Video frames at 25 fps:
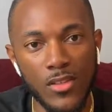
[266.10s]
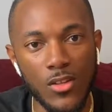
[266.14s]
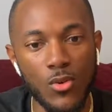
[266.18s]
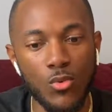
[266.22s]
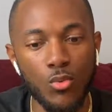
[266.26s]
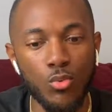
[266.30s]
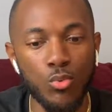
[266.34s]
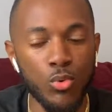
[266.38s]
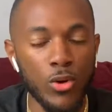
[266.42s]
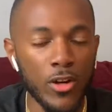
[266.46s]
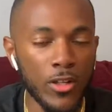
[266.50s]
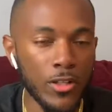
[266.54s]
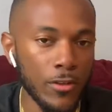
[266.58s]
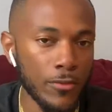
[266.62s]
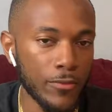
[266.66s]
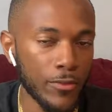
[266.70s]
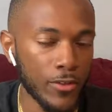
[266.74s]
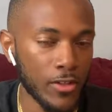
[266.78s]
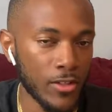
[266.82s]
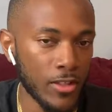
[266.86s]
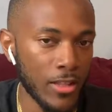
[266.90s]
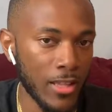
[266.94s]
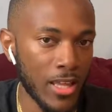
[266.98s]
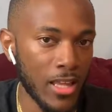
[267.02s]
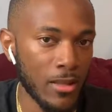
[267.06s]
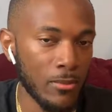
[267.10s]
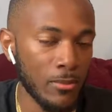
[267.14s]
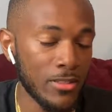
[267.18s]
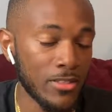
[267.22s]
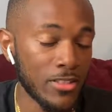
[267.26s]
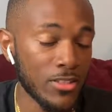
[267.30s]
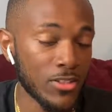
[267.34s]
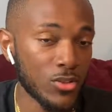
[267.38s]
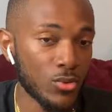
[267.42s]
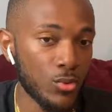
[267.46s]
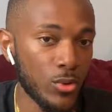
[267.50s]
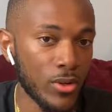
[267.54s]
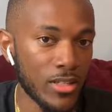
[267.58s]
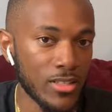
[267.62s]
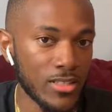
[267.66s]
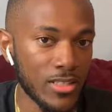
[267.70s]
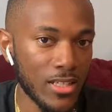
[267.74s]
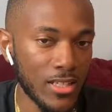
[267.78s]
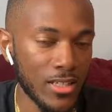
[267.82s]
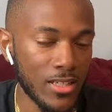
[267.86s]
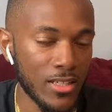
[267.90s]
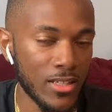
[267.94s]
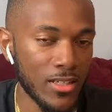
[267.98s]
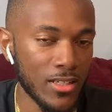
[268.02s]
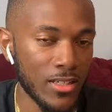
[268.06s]
ambulance as quick as
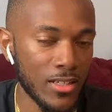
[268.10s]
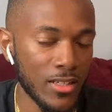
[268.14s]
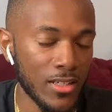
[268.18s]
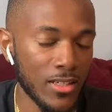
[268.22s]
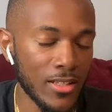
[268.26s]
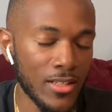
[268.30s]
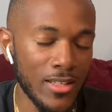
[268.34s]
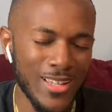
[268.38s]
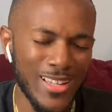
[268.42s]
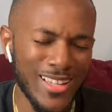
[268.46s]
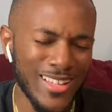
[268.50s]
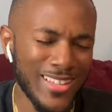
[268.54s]
I could.